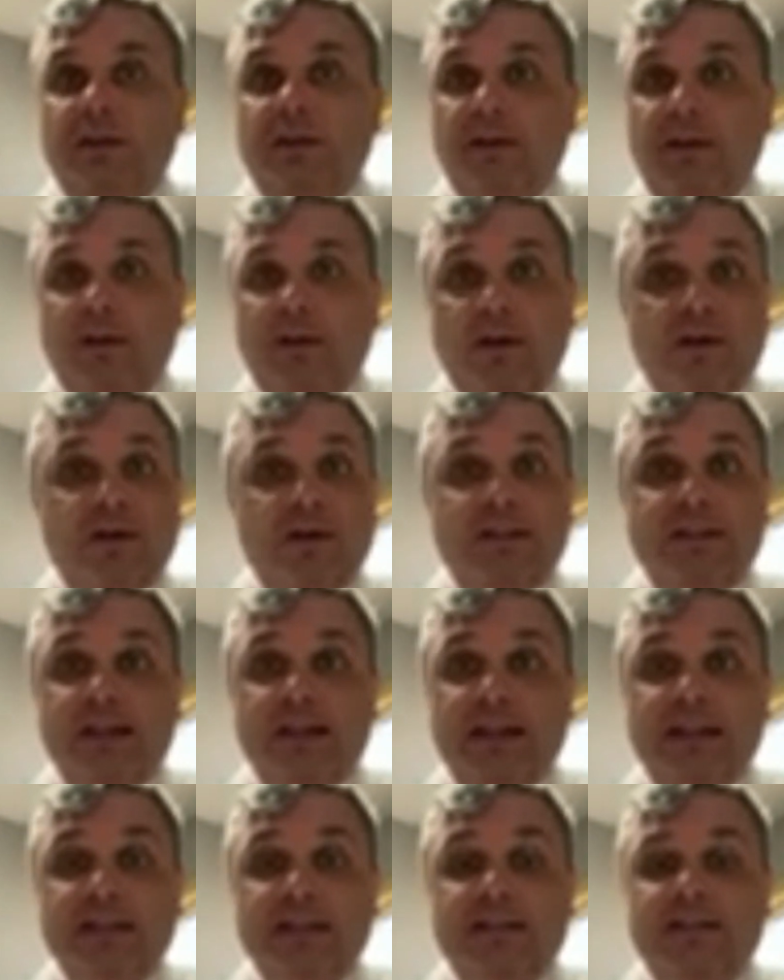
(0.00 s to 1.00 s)
it already
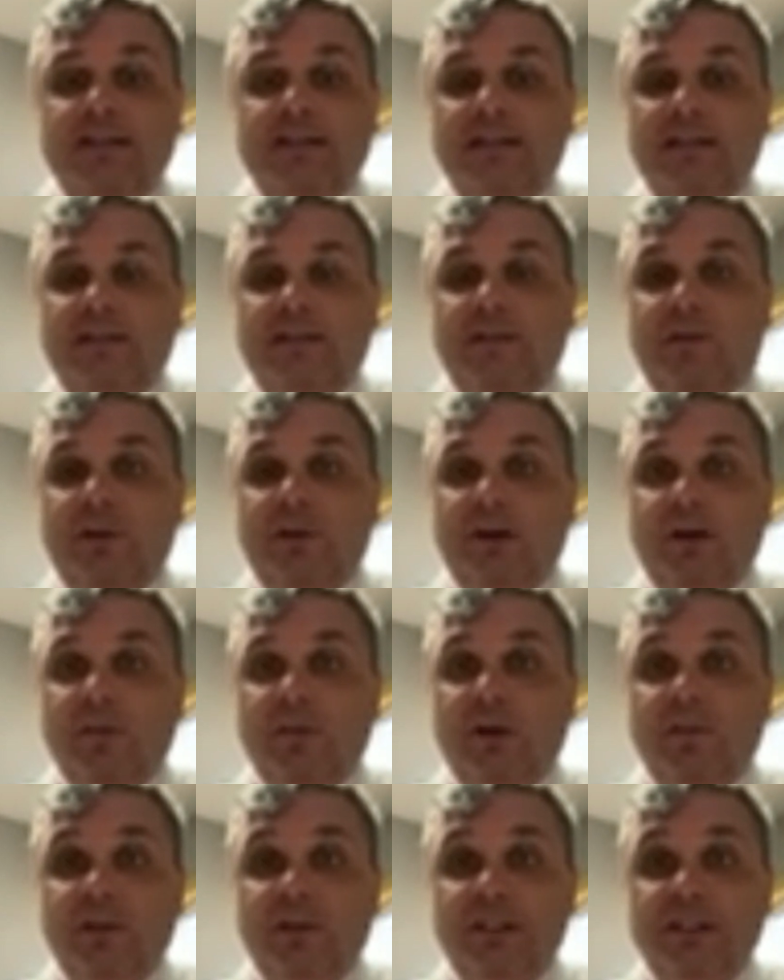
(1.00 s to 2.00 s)
states, if we come
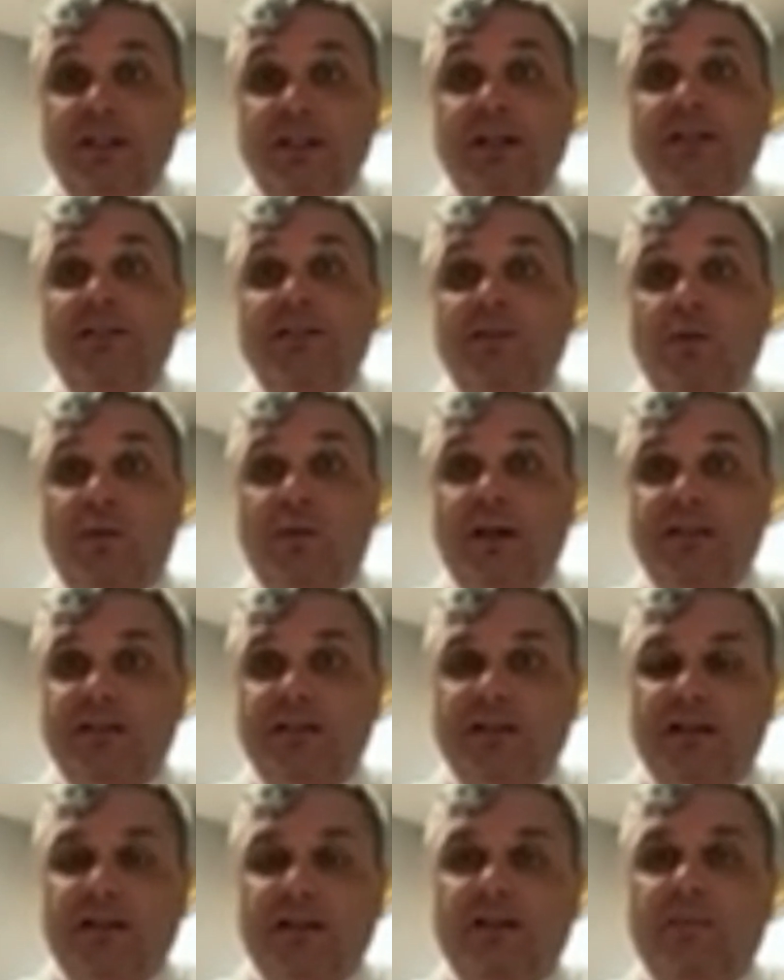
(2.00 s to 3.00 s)
off these shots, the weight's
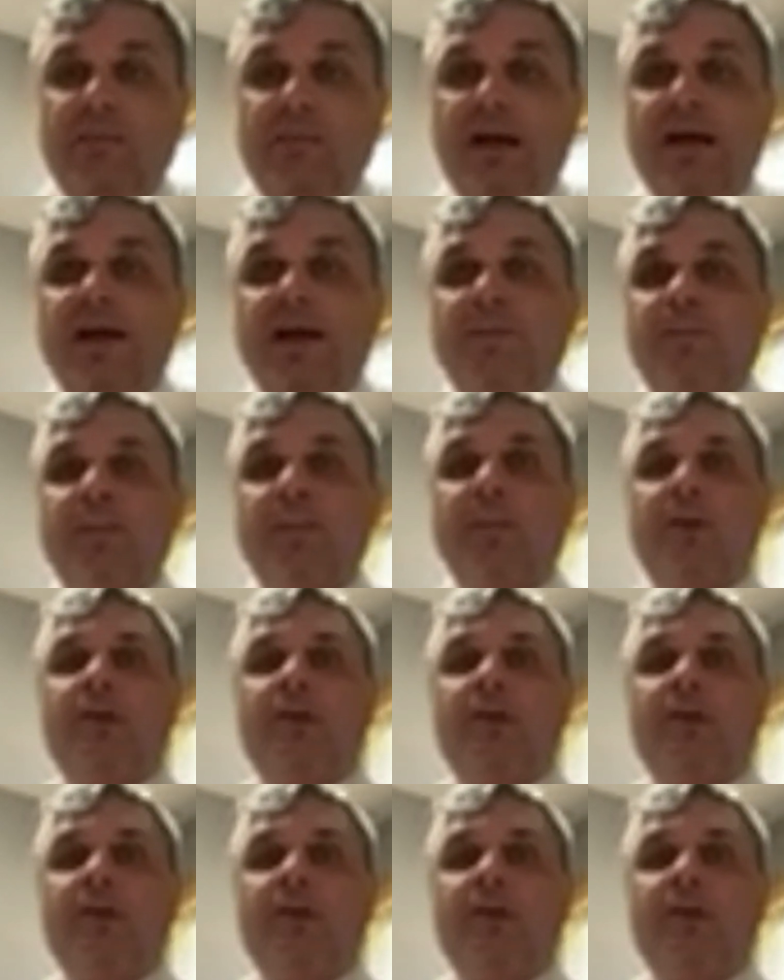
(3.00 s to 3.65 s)
gonna come back.